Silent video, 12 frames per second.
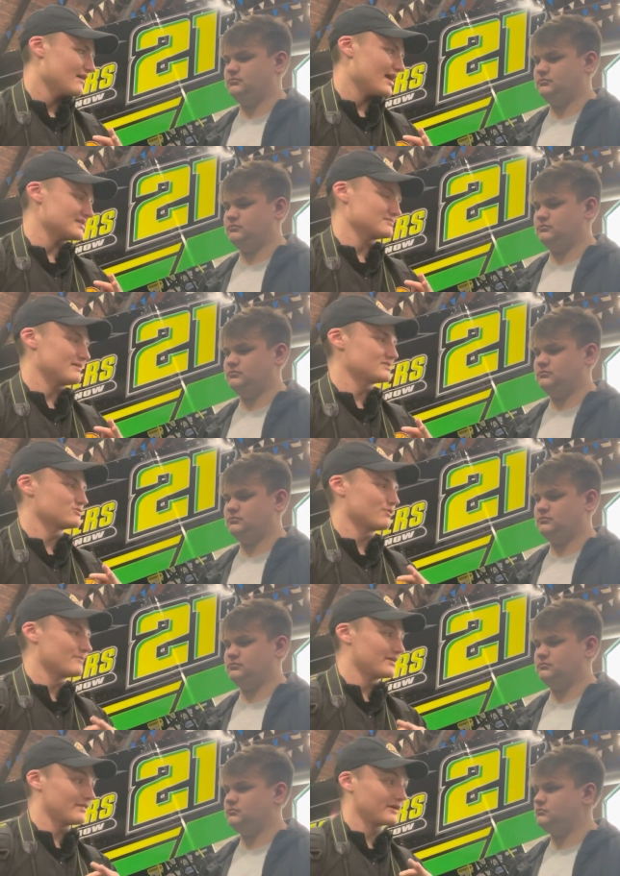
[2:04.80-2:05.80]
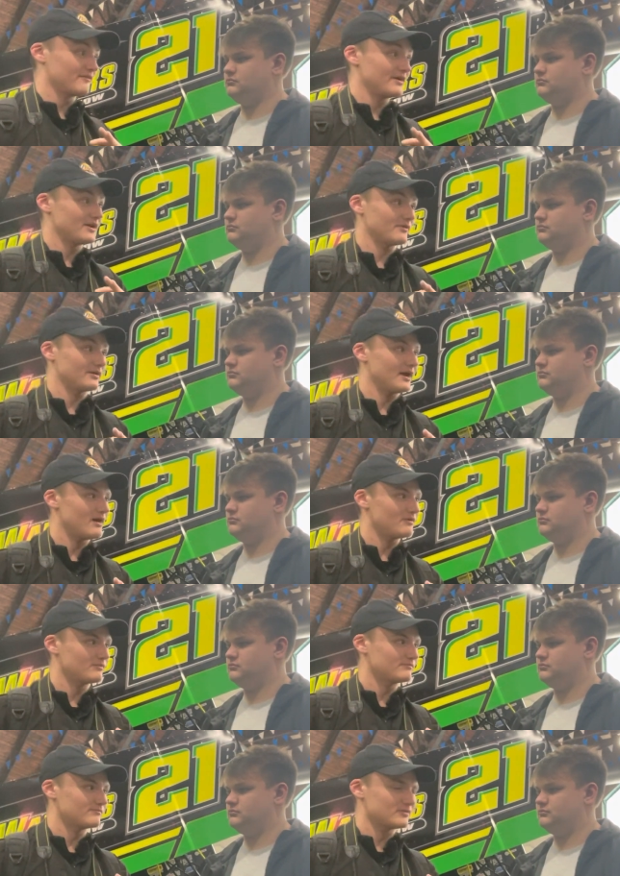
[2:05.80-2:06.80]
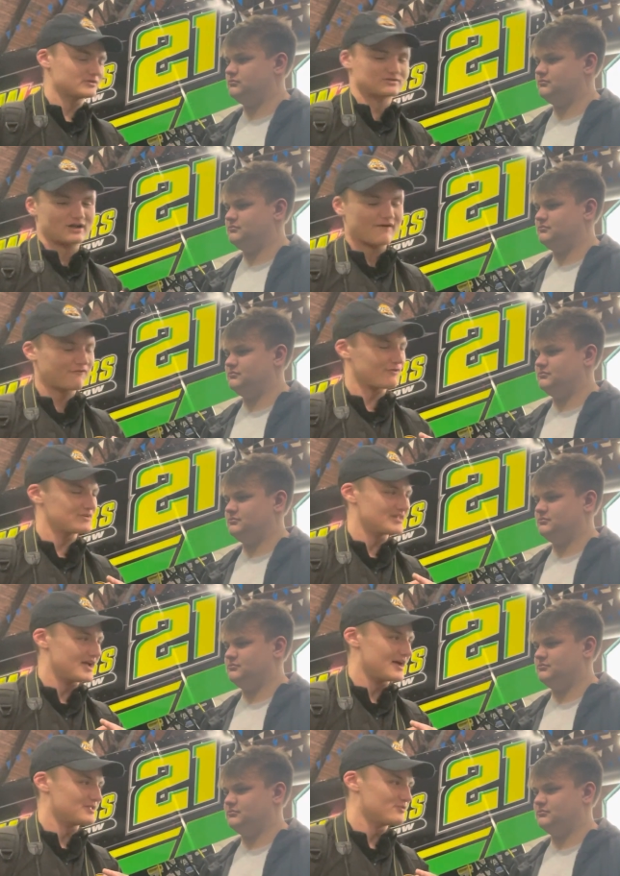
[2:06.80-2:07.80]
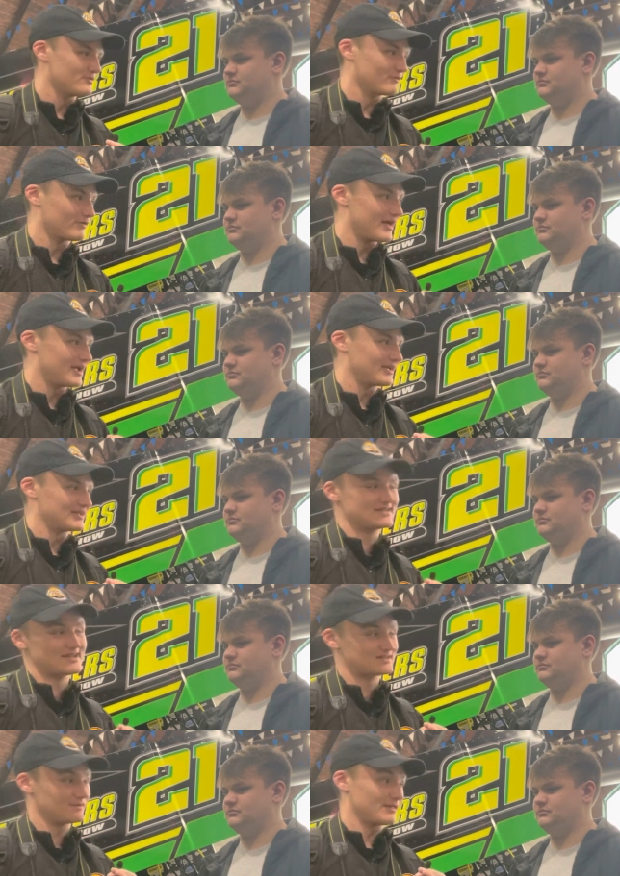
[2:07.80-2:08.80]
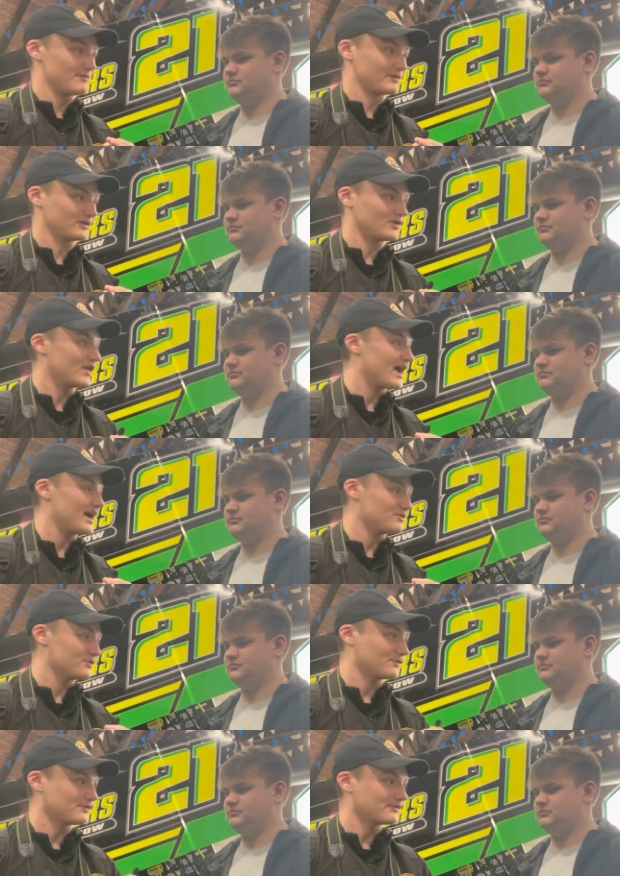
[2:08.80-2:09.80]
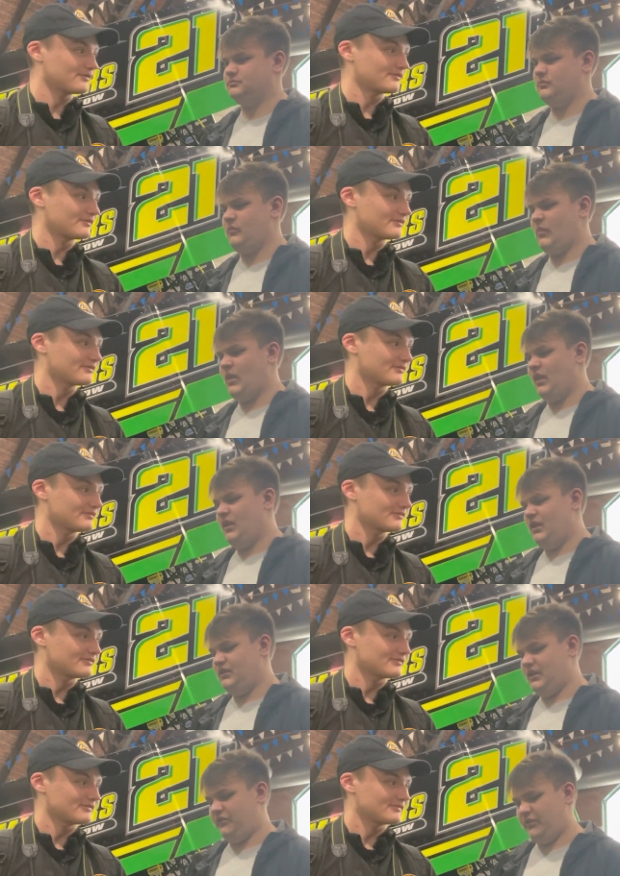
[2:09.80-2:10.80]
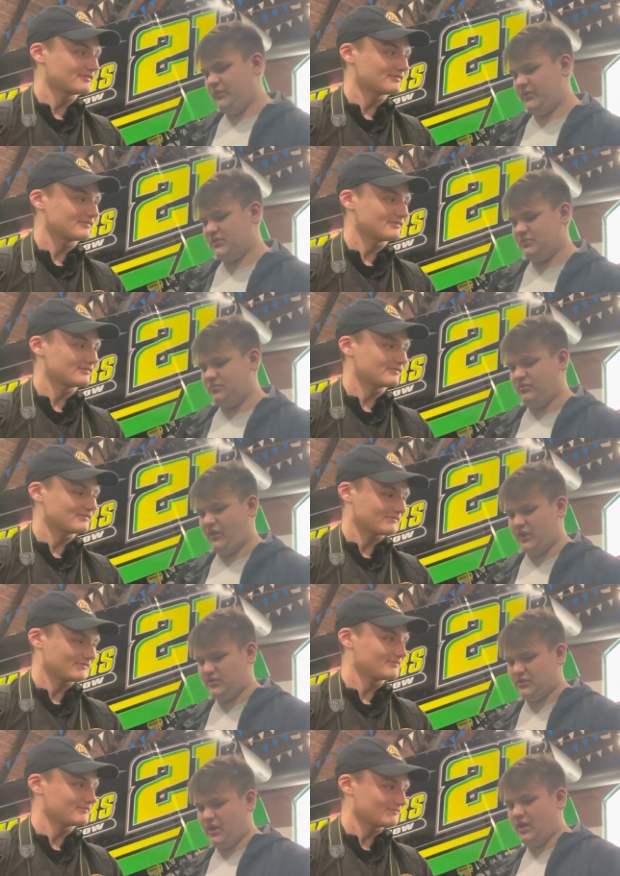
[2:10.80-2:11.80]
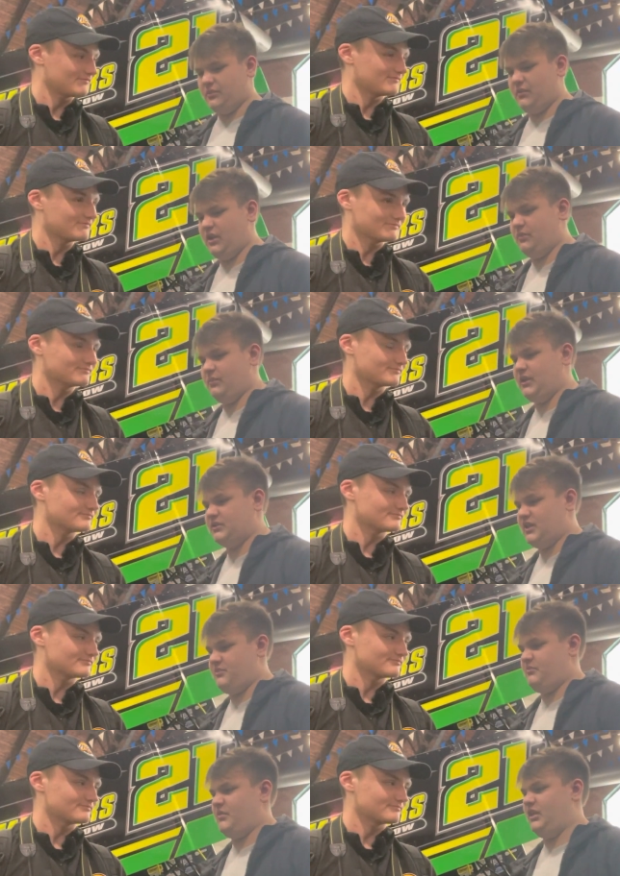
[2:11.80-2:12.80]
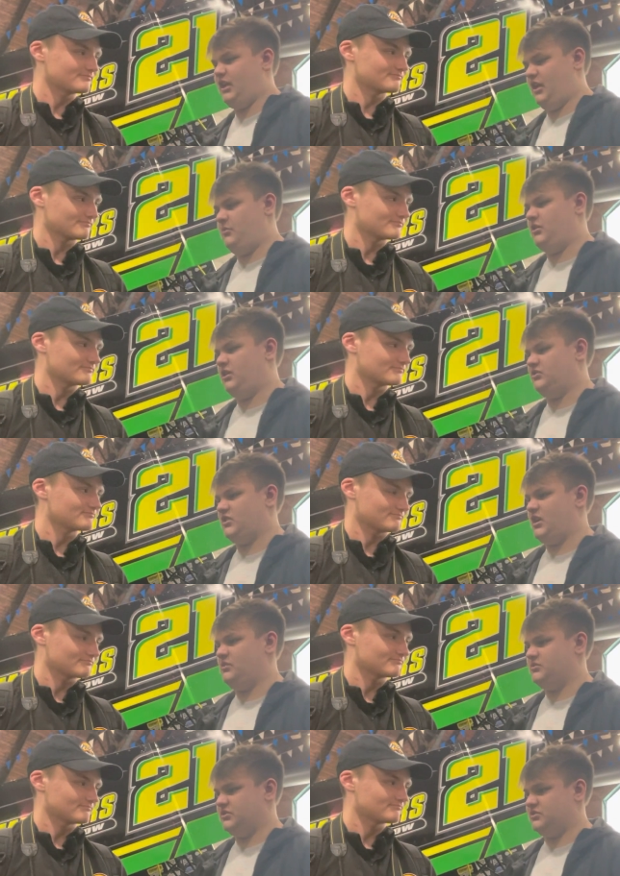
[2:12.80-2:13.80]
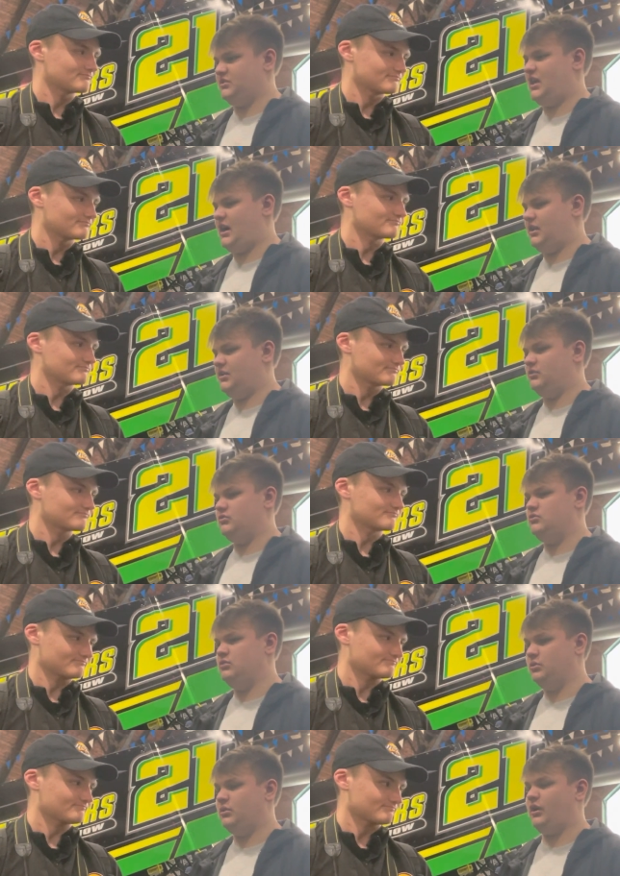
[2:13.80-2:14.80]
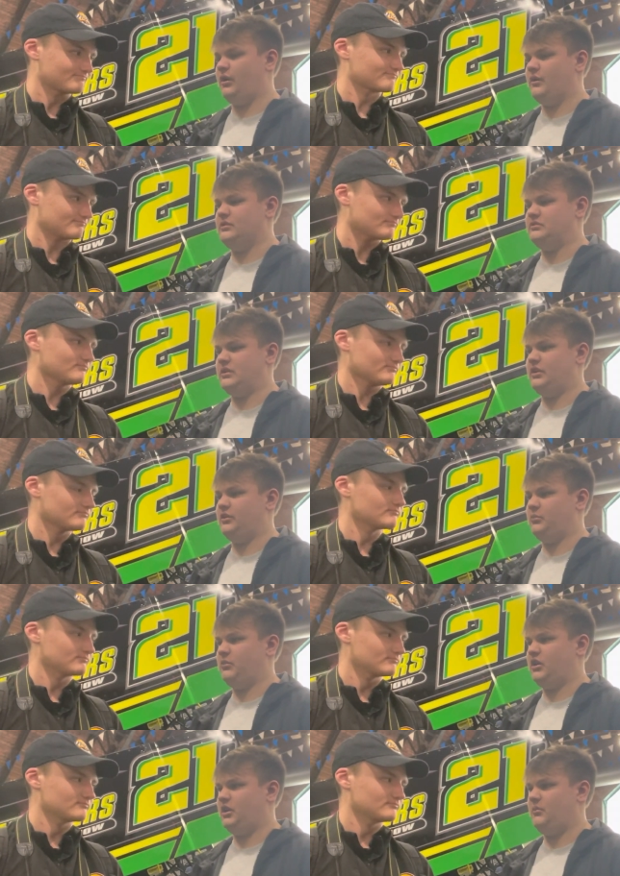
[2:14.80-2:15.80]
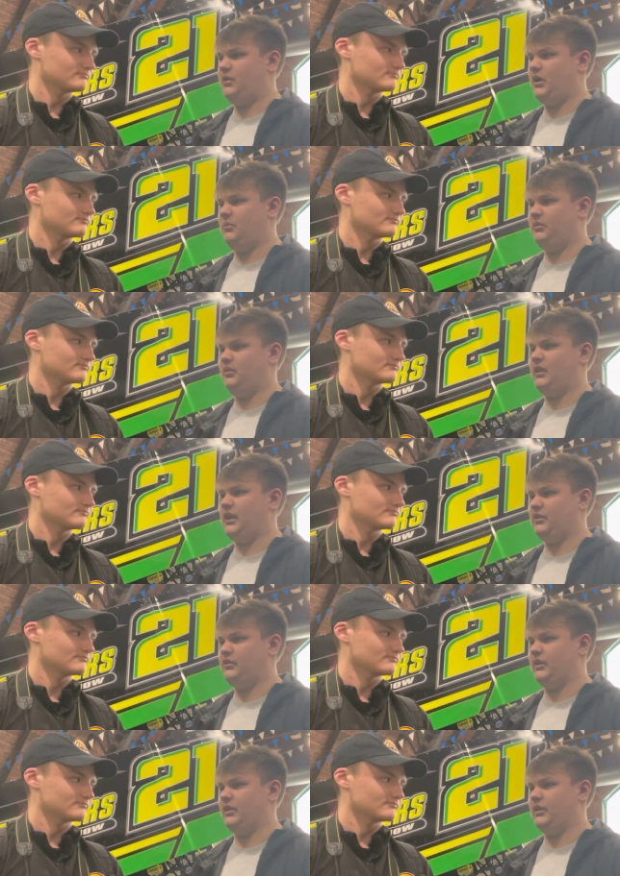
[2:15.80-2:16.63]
Speaker 1: as a mentor, being like a veteran, how much tougher is that on you? Relying as they some of them are going to rely on you.
Speaker 2: Definitely put some pressure on me to be on top of my game at all times. There's a lot of new cars that are going to be coming up with a lot of